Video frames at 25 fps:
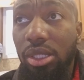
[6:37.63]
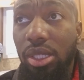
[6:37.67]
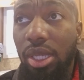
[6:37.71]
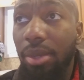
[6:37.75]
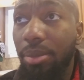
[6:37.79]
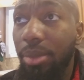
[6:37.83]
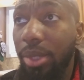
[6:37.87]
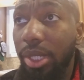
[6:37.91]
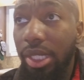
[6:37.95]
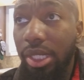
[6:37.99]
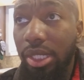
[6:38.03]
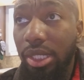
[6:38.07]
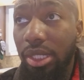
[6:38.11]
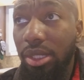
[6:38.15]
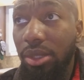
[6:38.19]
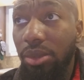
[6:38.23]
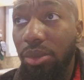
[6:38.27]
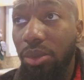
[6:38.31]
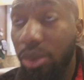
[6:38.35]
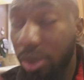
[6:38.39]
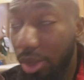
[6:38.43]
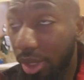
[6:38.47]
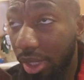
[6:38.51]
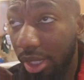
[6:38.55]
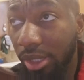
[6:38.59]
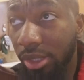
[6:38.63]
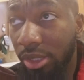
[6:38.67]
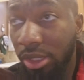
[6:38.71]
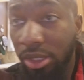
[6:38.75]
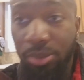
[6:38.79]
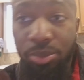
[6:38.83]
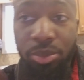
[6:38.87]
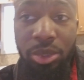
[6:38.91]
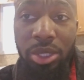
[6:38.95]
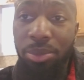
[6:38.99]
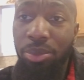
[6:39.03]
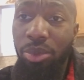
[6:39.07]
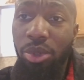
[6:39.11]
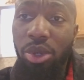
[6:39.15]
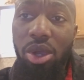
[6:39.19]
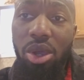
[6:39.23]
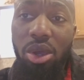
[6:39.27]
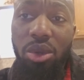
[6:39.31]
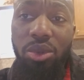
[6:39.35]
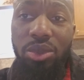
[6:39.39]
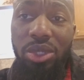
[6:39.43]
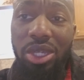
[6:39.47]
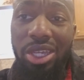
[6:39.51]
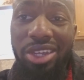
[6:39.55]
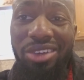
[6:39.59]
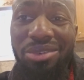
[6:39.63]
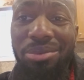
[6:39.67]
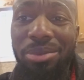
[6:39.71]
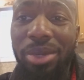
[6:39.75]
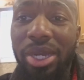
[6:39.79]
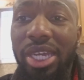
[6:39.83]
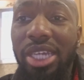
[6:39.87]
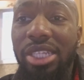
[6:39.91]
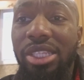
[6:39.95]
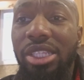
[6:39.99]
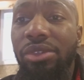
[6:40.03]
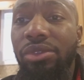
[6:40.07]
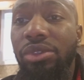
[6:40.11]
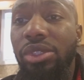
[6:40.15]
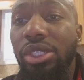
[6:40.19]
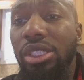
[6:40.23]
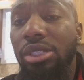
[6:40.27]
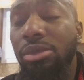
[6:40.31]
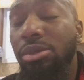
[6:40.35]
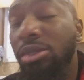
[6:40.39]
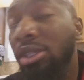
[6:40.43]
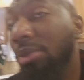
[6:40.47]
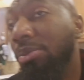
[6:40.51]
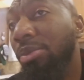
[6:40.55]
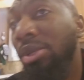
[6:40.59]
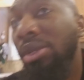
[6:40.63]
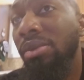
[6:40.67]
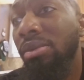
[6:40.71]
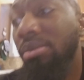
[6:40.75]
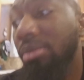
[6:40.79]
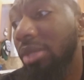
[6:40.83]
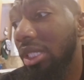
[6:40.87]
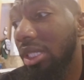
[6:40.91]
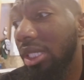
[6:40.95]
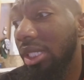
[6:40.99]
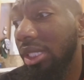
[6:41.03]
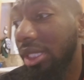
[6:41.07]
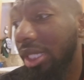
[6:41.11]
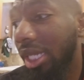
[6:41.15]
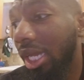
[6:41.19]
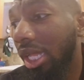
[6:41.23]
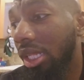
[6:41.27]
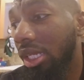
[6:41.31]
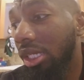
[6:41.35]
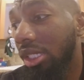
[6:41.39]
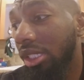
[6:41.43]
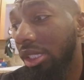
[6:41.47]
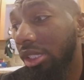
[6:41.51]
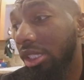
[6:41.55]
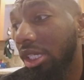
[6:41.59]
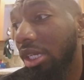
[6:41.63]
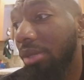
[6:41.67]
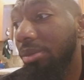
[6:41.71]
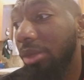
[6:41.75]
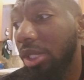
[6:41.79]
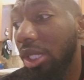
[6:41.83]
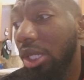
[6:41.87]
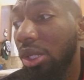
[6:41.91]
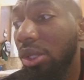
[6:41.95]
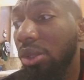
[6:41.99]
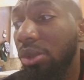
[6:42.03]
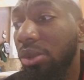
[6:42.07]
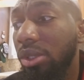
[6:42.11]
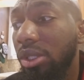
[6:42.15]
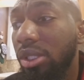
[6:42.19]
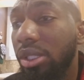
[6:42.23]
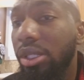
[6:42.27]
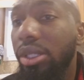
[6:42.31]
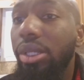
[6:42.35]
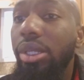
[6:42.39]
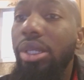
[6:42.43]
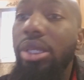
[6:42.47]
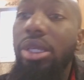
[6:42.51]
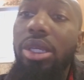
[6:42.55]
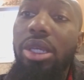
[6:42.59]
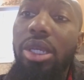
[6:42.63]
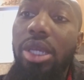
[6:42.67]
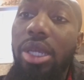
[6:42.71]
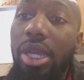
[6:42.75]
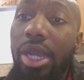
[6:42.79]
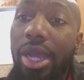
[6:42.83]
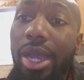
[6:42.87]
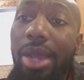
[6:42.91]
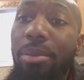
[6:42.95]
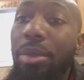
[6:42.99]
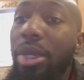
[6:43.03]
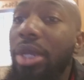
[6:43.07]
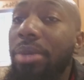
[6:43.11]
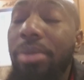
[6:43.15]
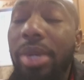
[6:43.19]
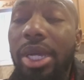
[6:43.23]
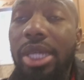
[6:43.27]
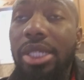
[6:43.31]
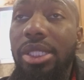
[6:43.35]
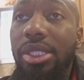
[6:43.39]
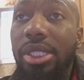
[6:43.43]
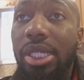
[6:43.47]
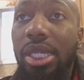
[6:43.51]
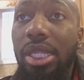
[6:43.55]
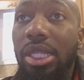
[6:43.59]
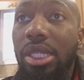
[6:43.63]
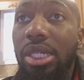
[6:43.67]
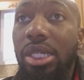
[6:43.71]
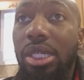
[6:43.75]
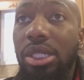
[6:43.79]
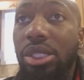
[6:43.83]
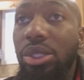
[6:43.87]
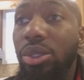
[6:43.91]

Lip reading: I mean, everybody had different. Some people meet the seller, some don't. I met my seller.